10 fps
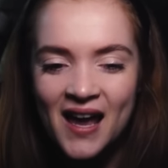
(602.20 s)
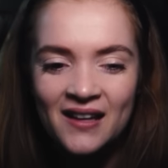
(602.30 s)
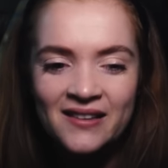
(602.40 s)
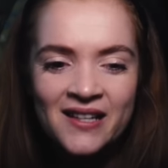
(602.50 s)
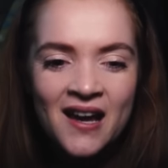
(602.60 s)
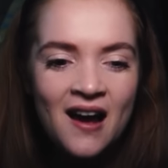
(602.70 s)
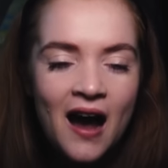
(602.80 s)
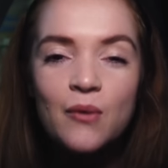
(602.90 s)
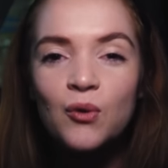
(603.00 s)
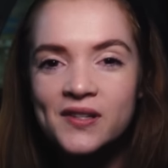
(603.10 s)
and
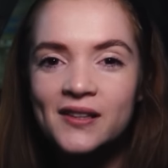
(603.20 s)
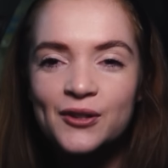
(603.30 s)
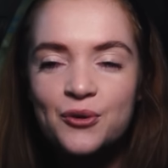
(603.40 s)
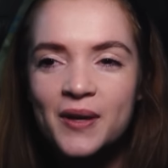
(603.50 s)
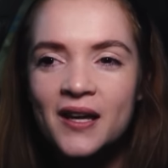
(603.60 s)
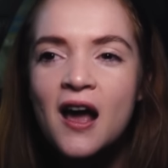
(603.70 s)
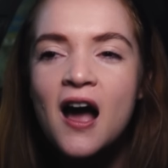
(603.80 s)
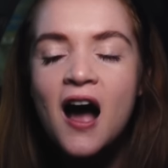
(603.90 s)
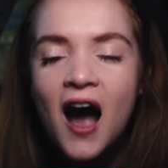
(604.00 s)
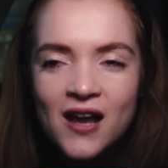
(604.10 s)
I was a little bit.
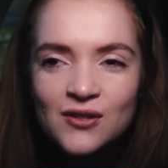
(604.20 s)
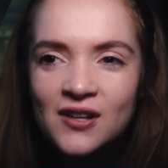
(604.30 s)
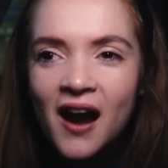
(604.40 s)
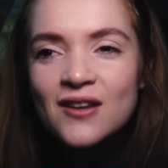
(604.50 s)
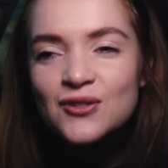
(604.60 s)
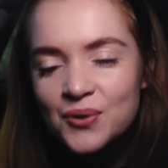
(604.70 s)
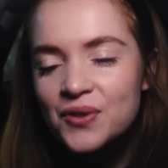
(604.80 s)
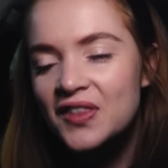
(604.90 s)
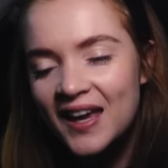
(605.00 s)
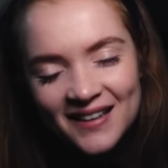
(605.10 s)
I do
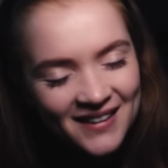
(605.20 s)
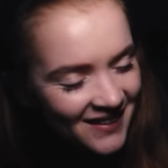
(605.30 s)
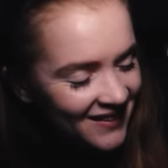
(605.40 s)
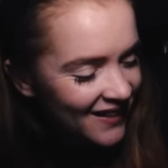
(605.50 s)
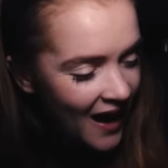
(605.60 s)
think